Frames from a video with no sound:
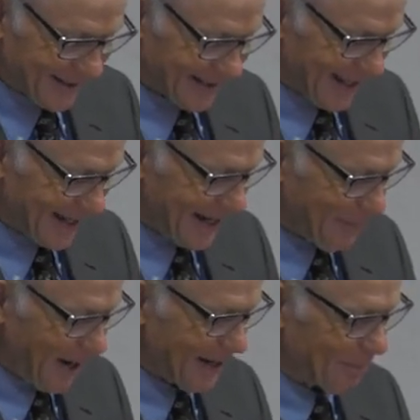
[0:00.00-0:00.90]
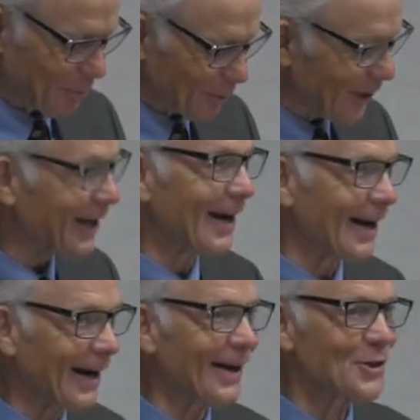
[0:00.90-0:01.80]
that he might bring
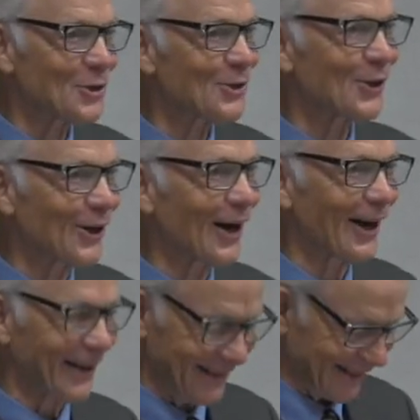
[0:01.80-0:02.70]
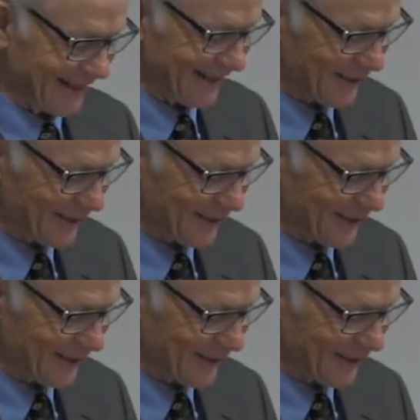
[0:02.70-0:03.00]
us to God, to get